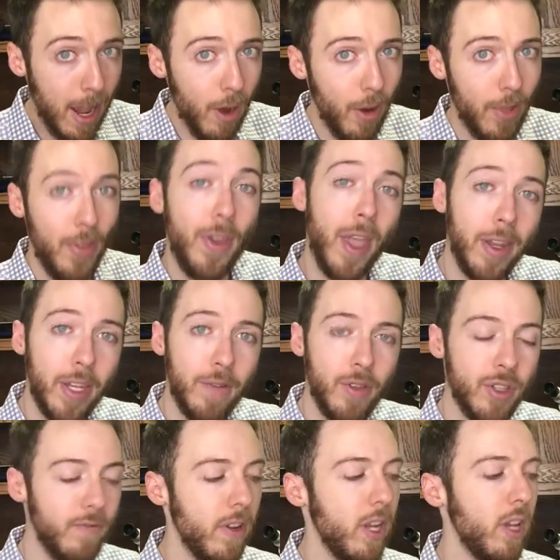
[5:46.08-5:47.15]
at the end of
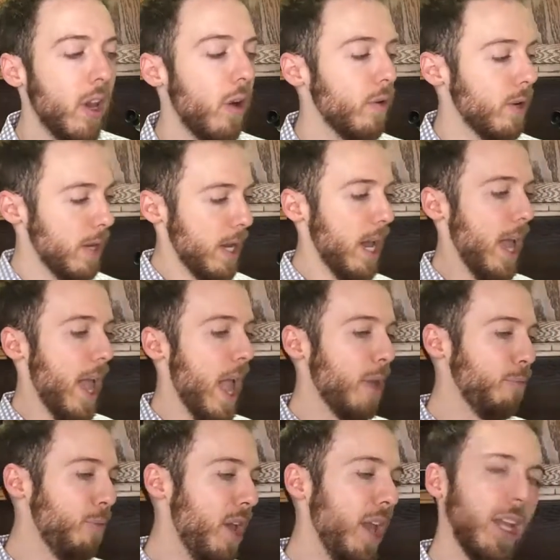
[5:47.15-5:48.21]
this video
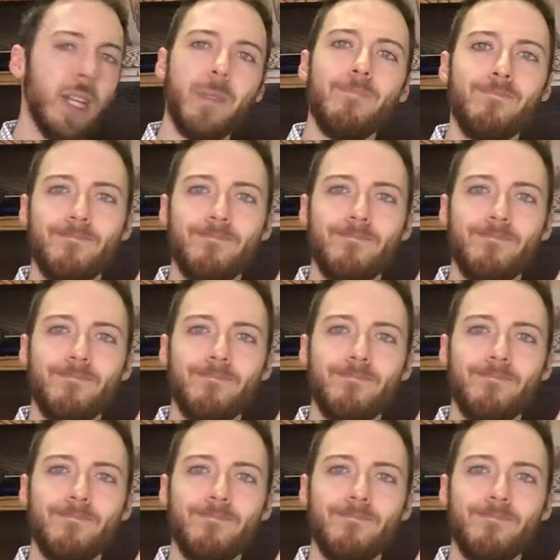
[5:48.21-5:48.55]
and pick